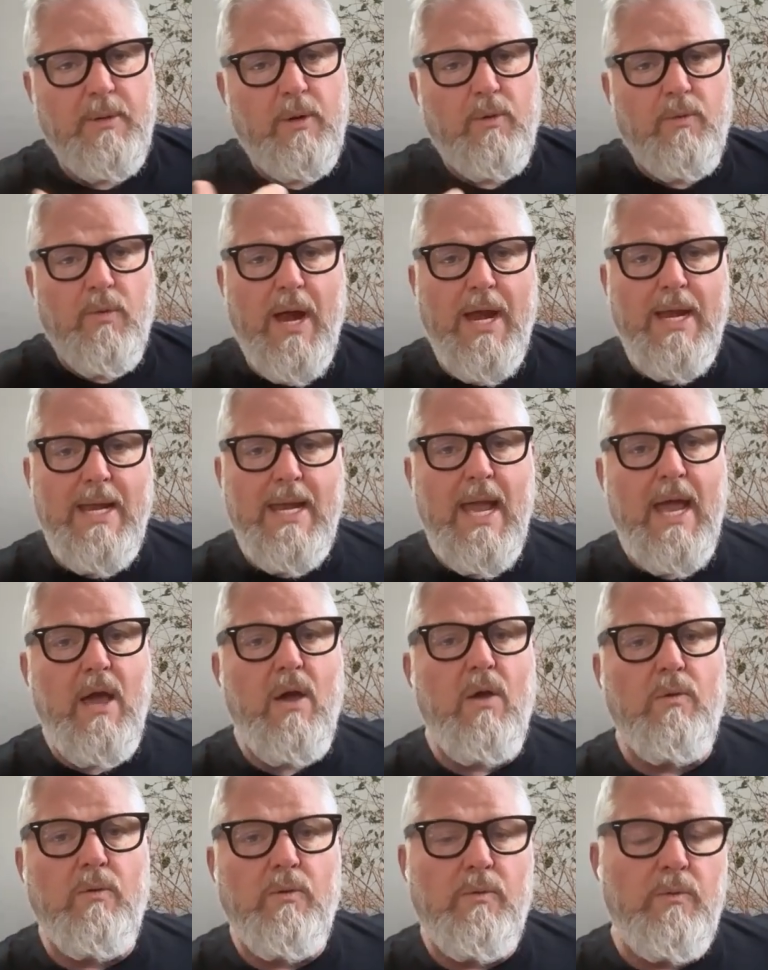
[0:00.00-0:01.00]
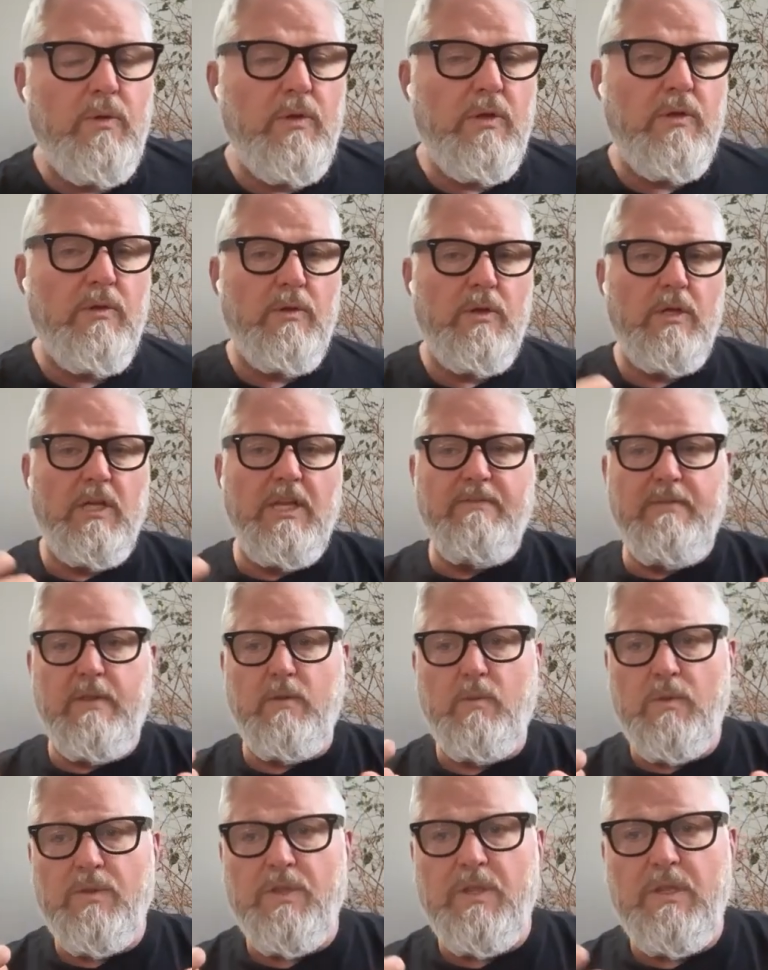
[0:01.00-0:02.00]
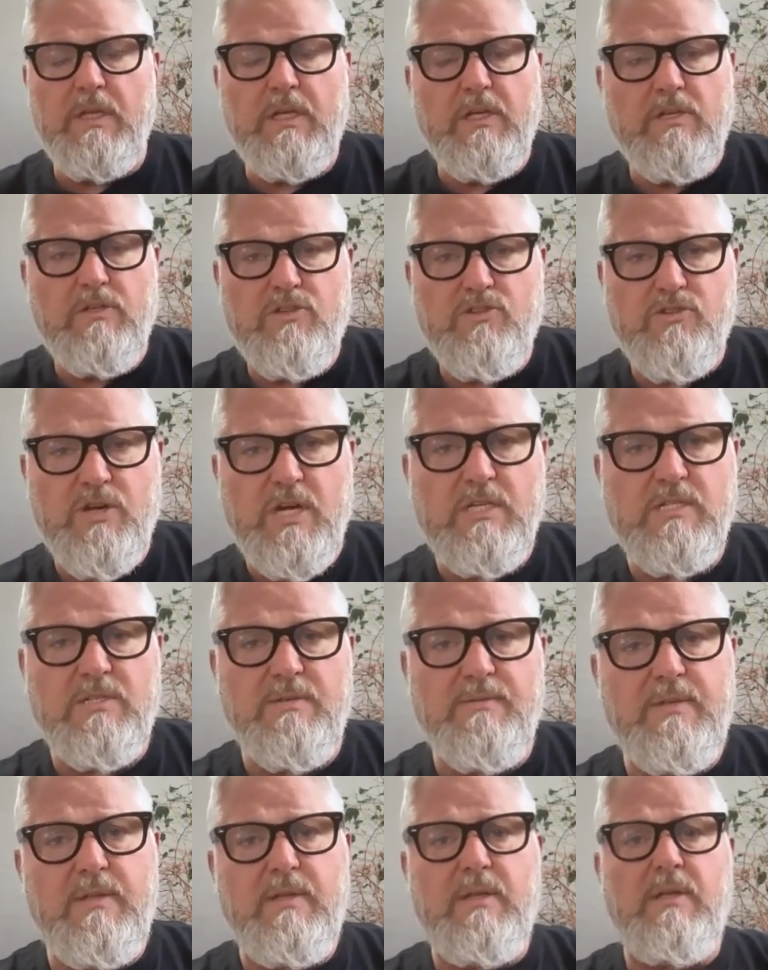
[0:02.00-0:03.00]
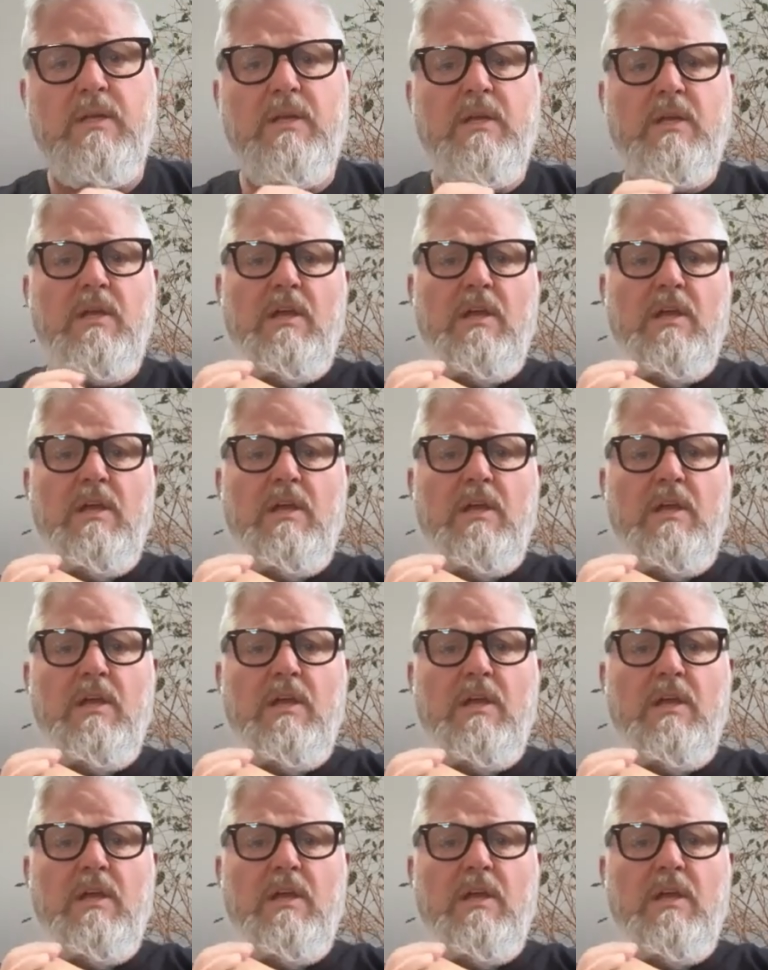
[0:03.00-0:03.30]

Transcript: But right now, living within the constraints of the